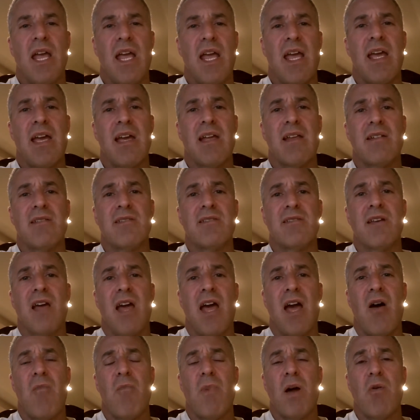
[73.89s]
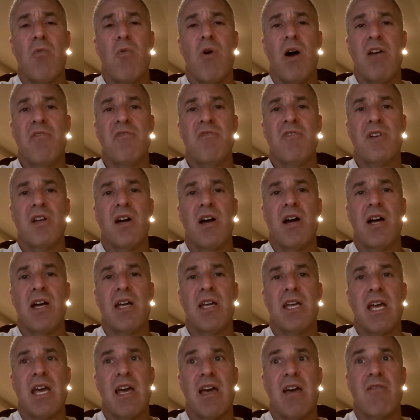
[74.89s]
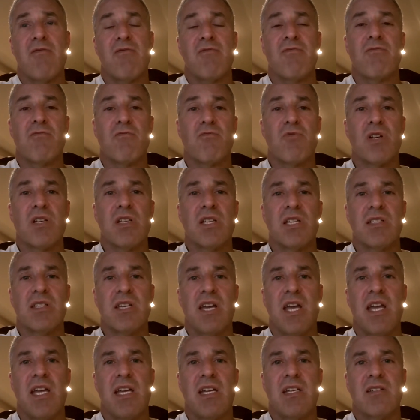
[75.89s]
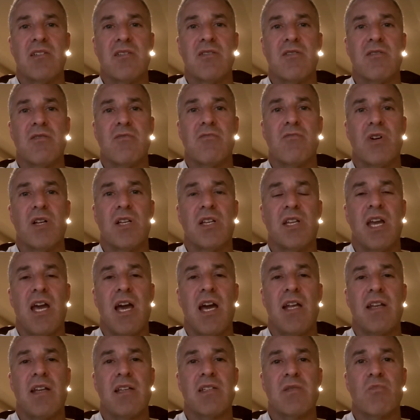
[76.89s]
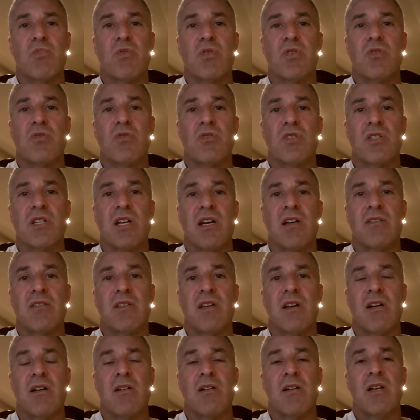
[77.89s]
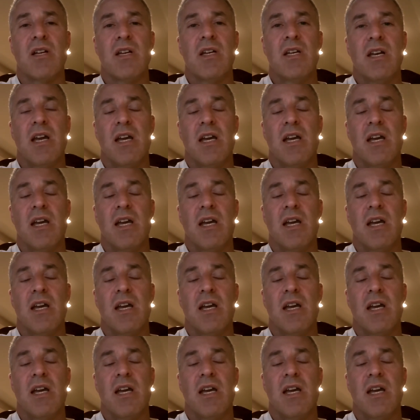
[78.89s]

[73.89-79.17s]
and how my wife and I have really taken to what Kat has produced out there